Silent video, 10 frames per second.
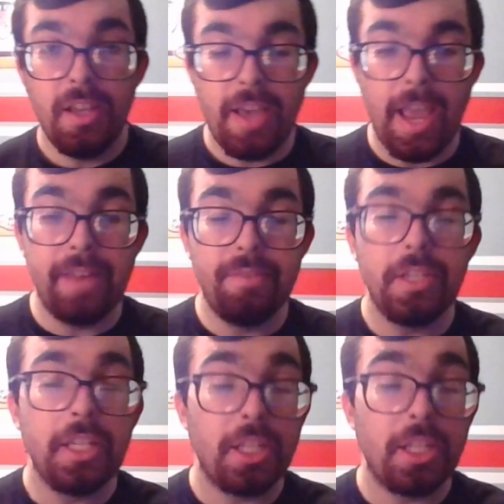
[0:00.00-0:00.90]
And he
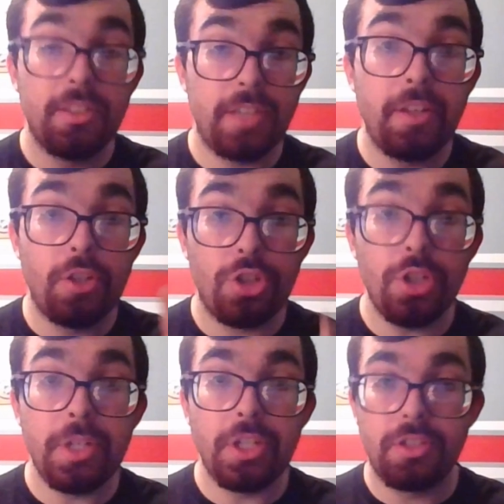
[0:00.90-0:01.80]
doesn't decide to
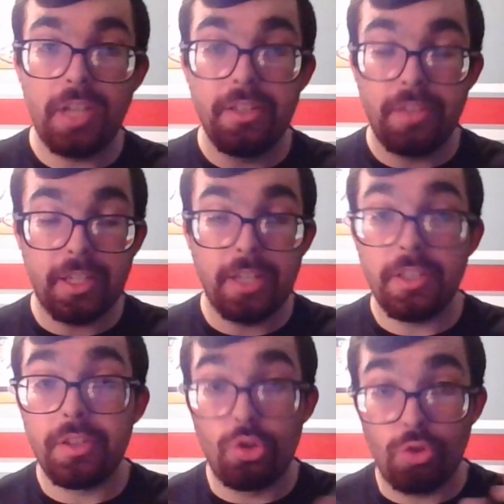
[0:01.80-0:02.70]
shoot, he decides, like I said,
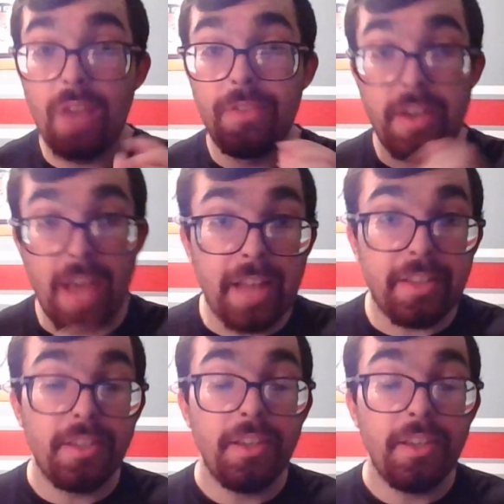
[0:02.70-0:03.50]
to drive the net.